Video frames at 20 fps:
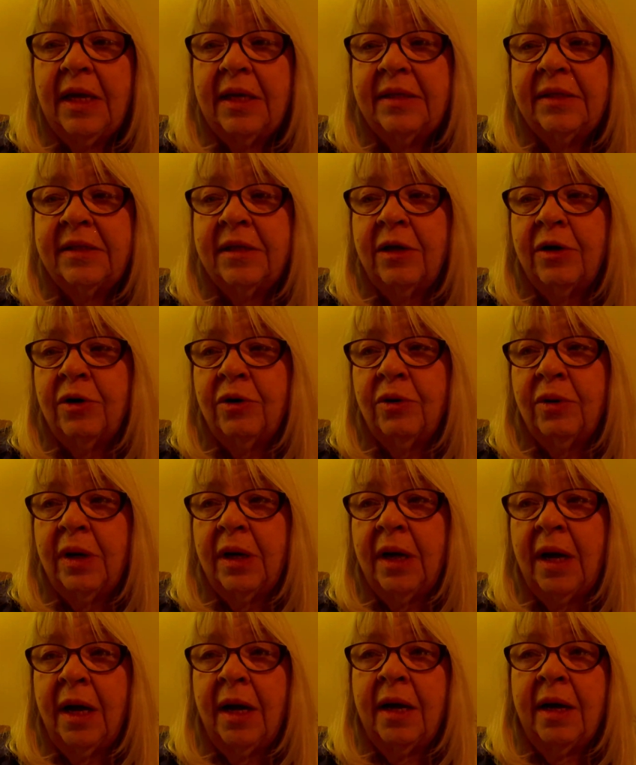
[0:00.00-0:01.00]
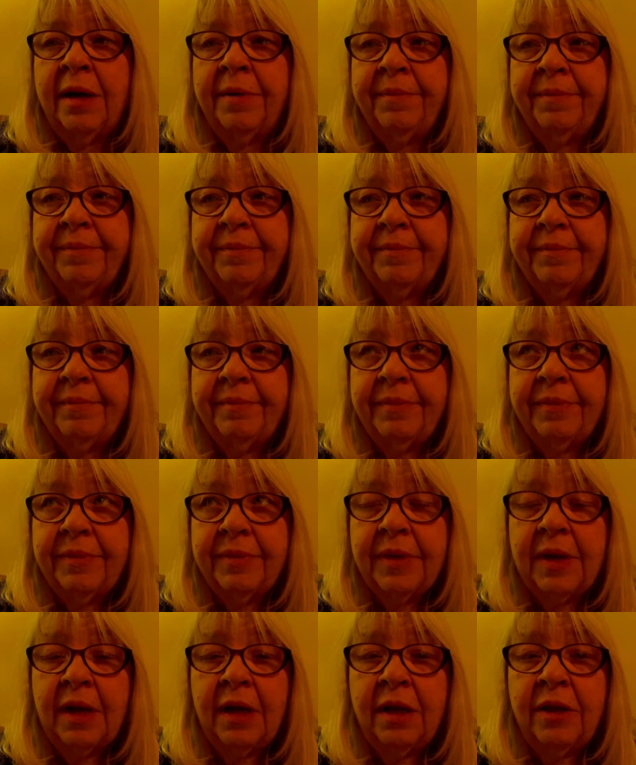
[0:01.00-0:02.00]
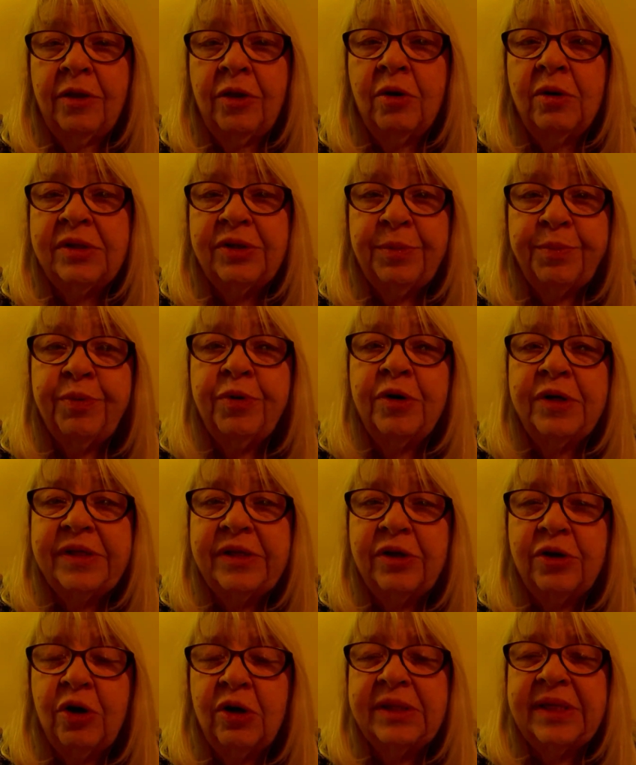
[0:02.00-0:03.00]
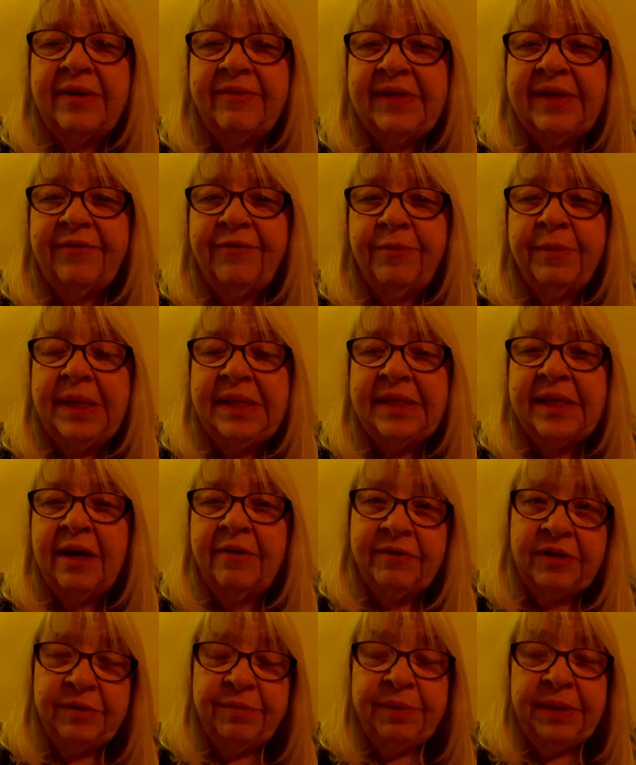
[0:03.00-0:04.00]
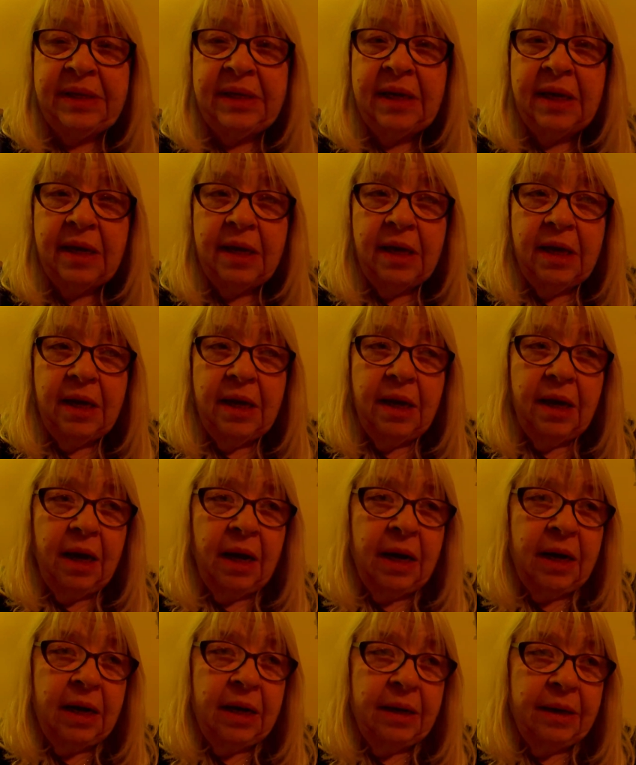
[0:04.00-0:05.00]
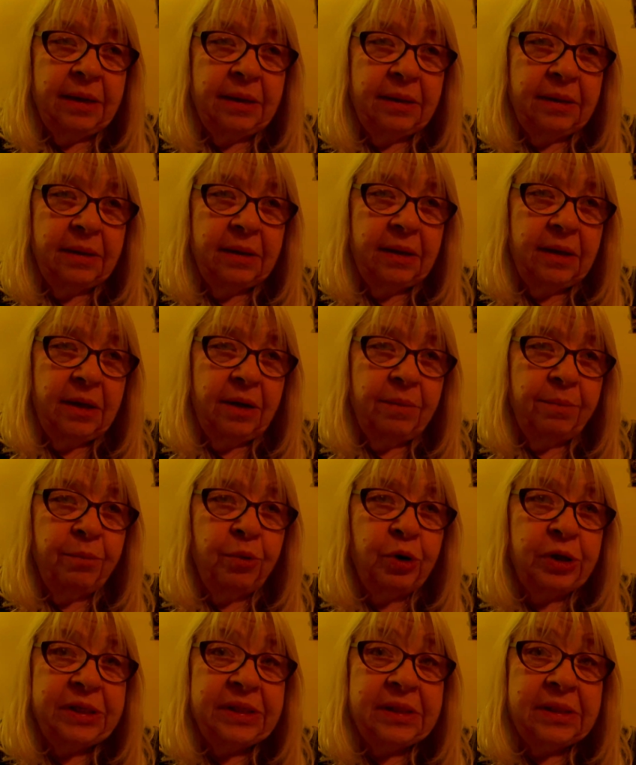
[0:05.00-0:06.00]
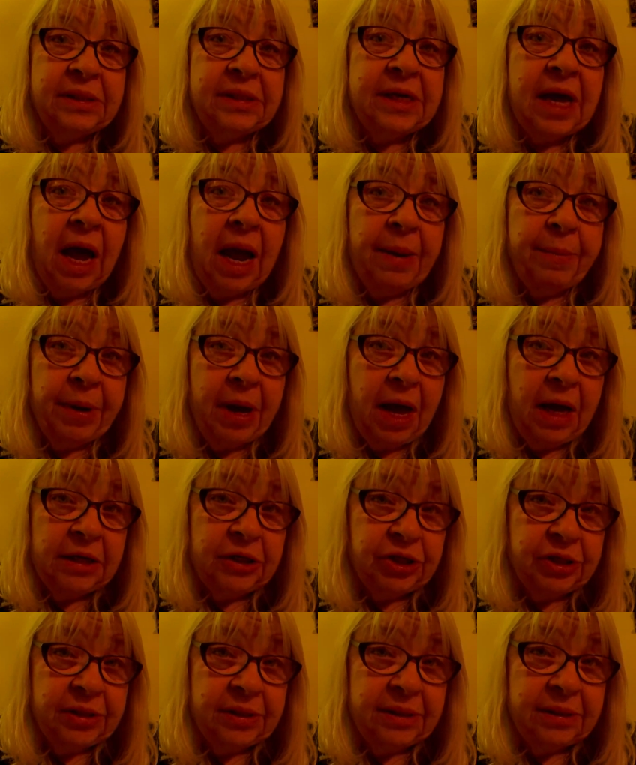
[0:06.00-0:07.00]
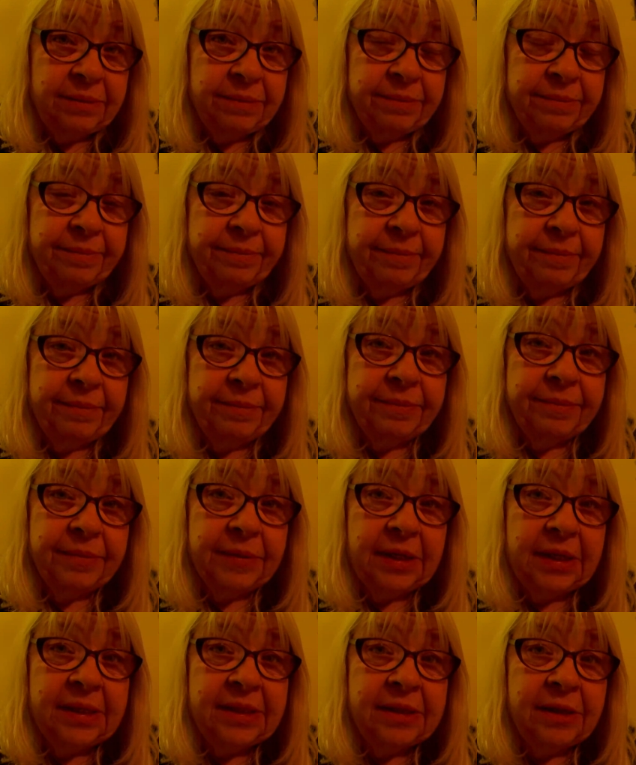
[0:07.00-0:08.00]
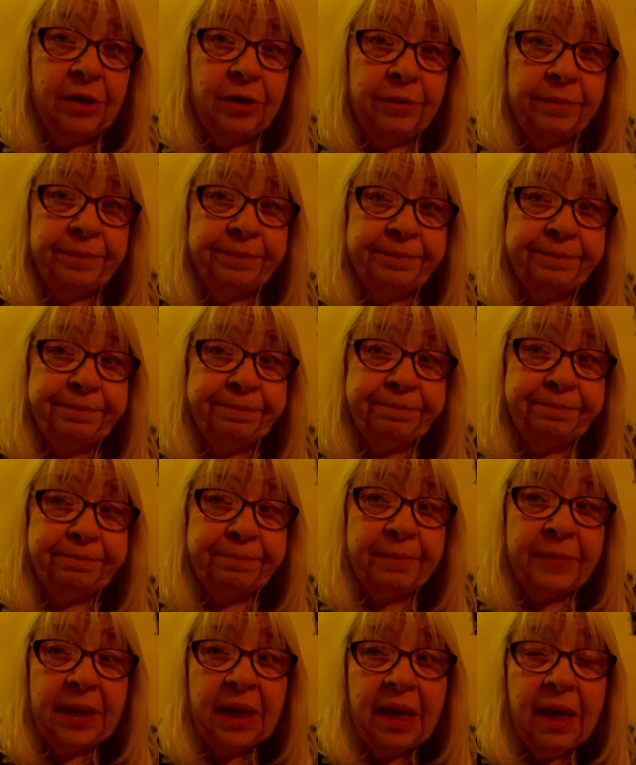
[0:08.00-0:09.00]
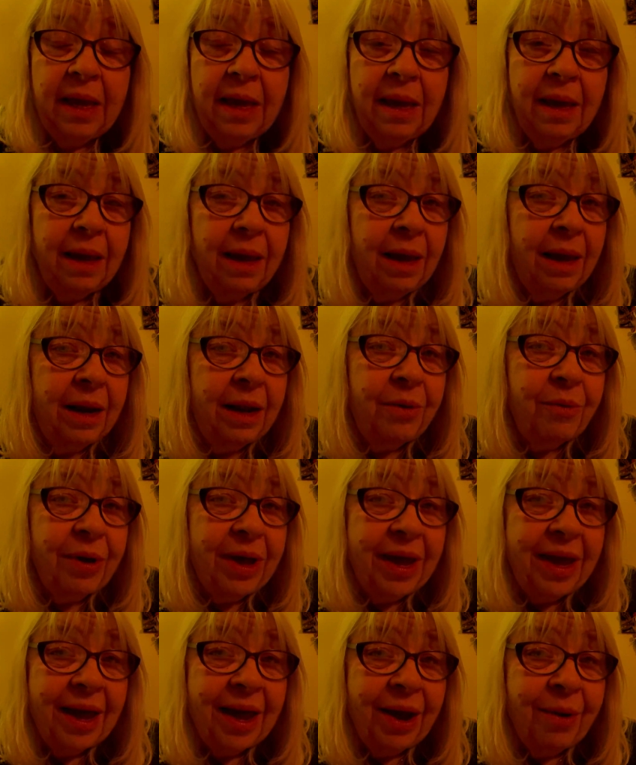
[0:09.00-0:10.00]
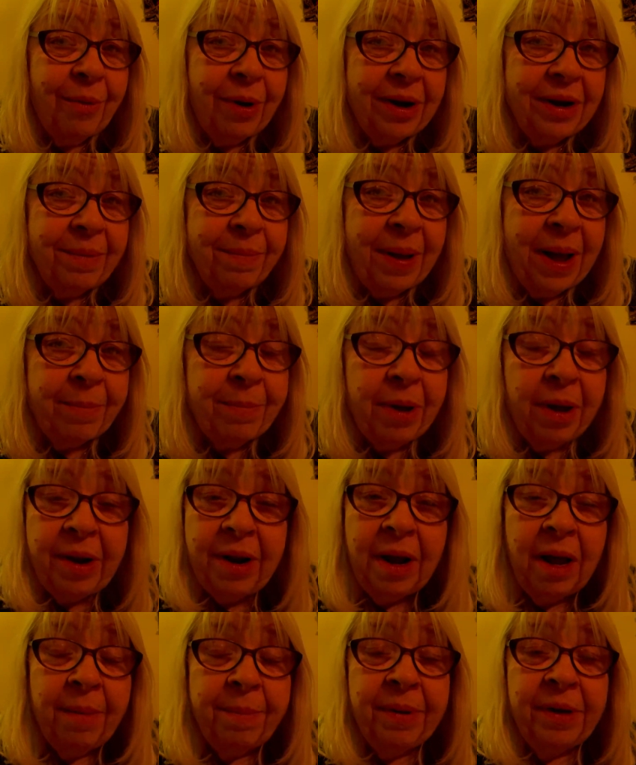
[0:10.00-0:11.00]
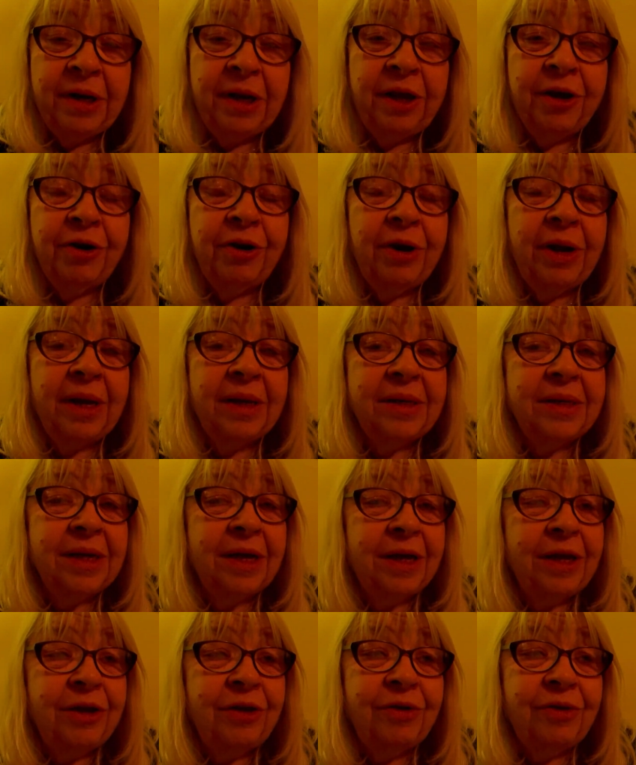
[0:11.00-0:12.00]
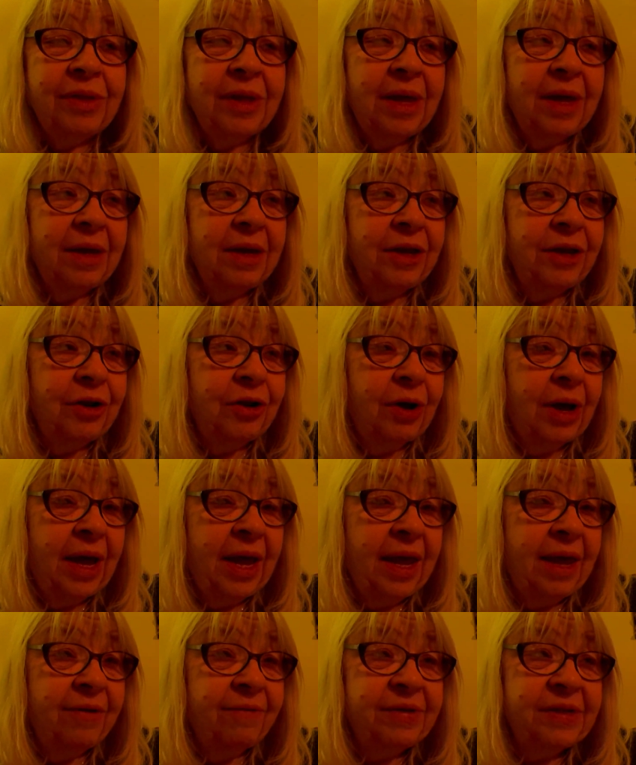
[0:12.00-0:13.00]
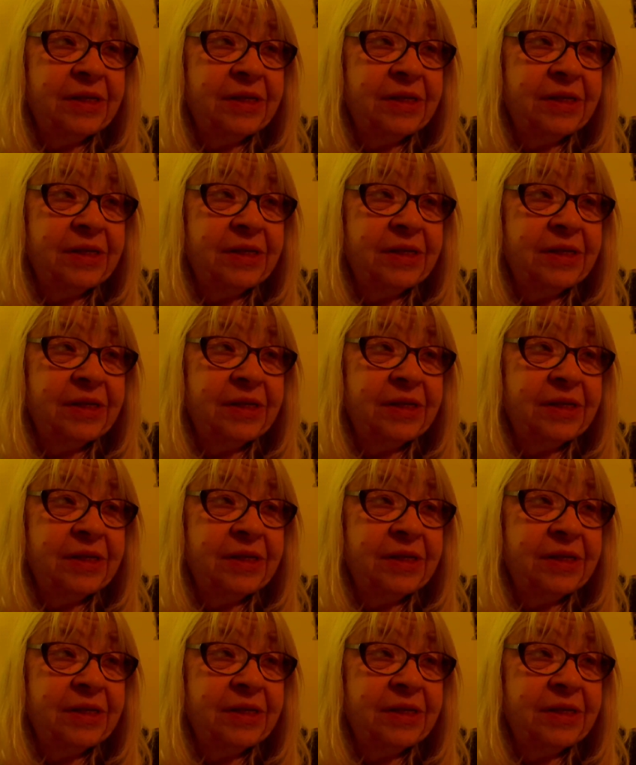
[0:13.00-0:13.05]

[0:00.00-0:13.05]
So um, those are personal goals I've set for myself to be uh, more time conscious. So anyway, I wanted to pop on, up on here and tell you that you know I have